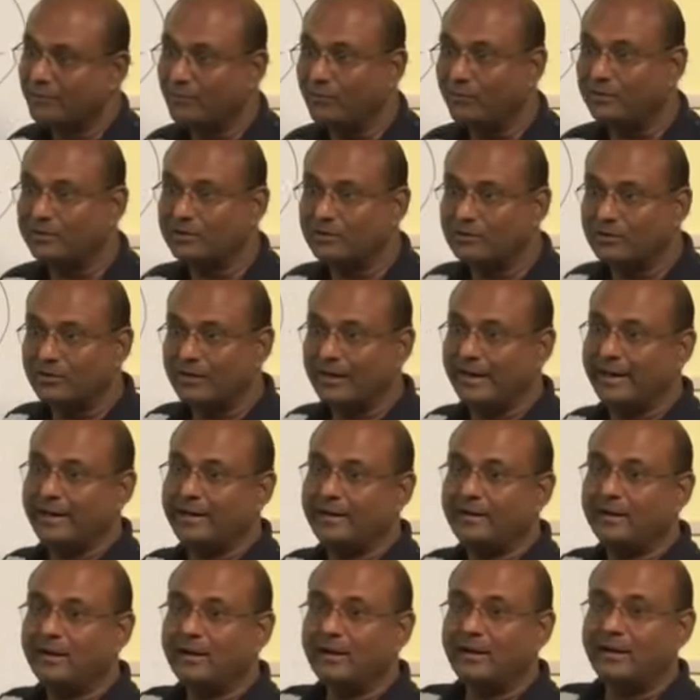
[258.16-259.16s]
wanted to
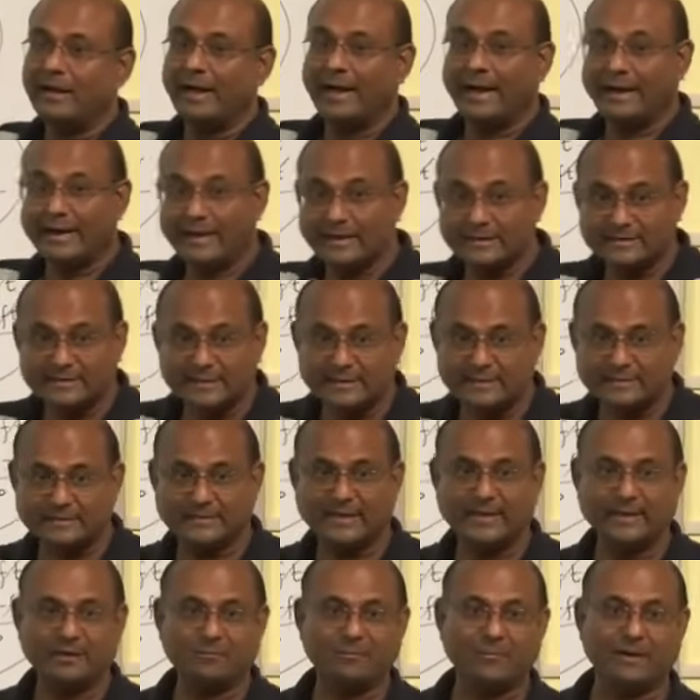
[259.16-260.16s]
write energy
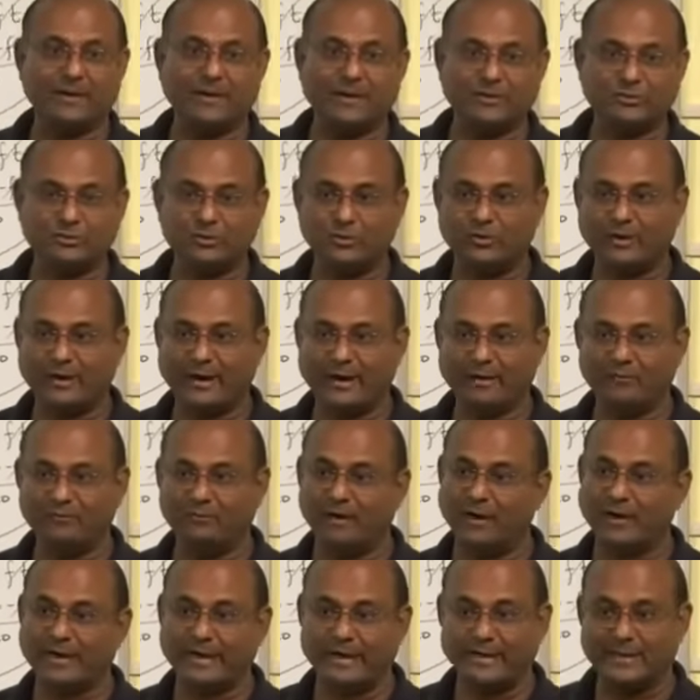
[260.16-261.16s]
statement, I should write
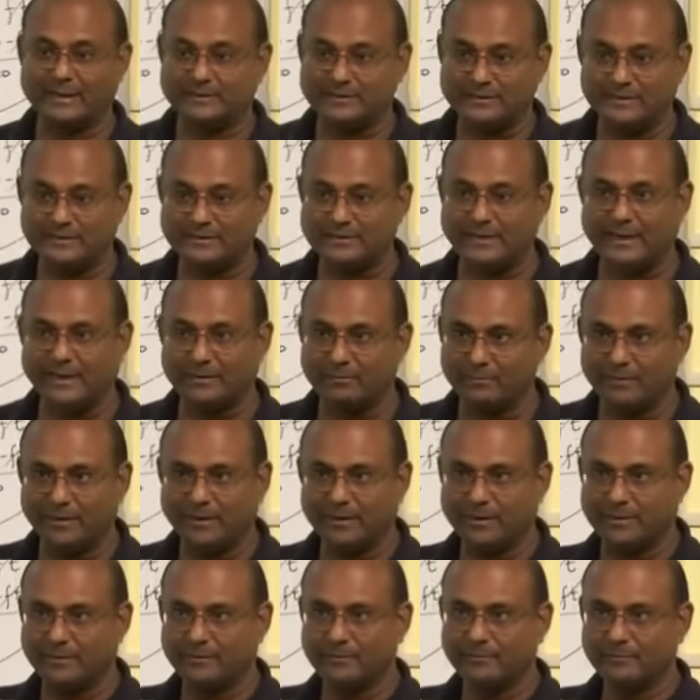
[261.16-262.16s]
work energy
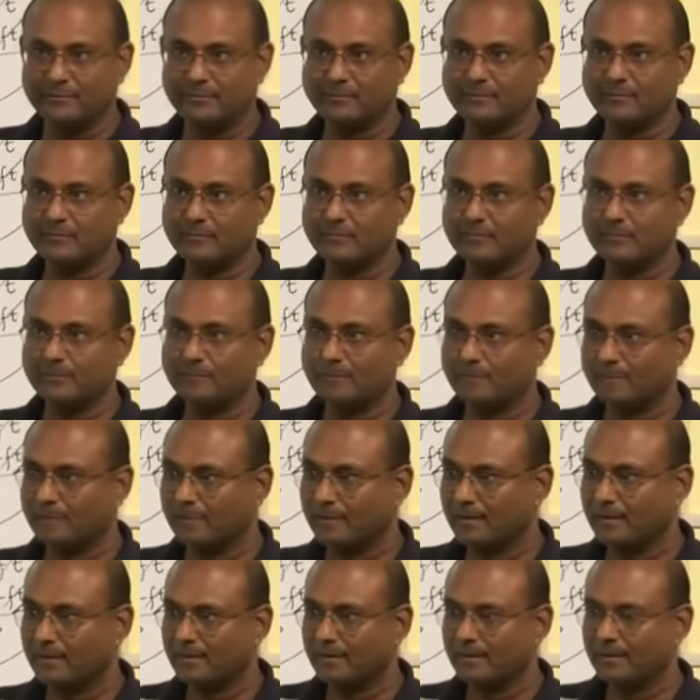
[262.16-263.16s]
statement.
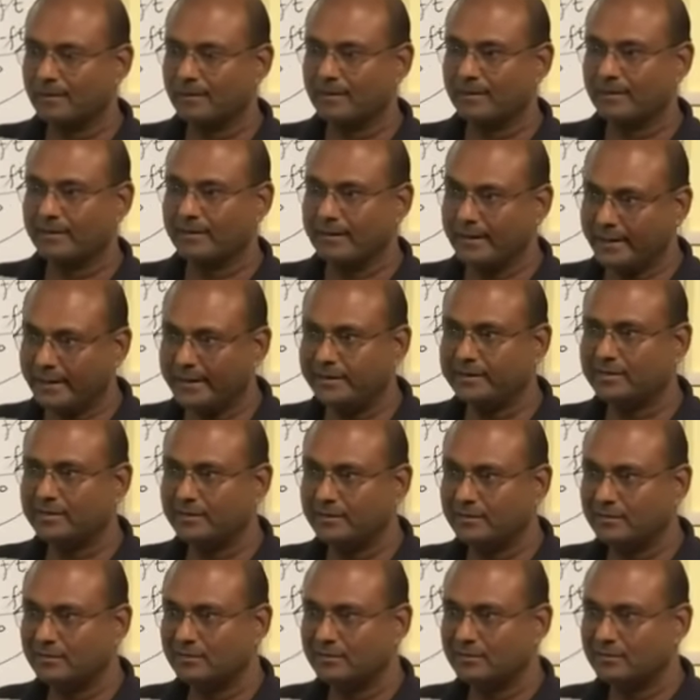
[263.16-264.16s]
Correct?
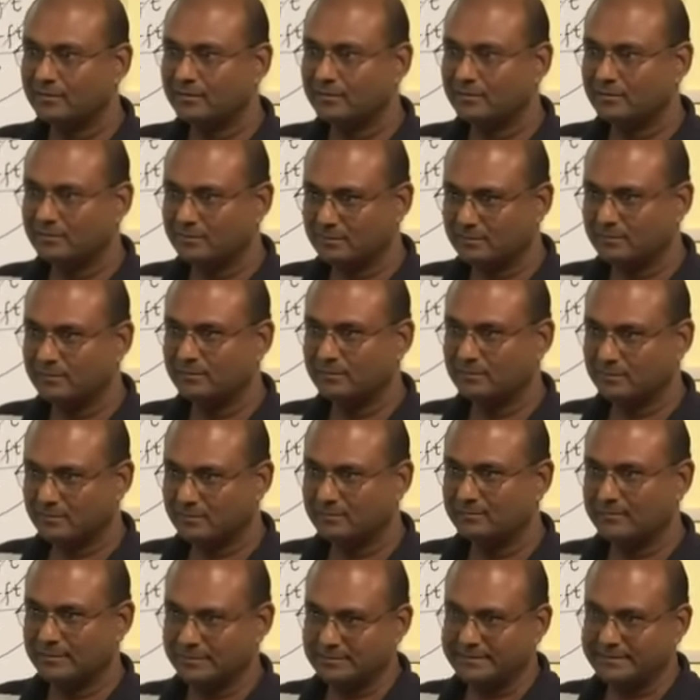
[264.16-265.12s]
The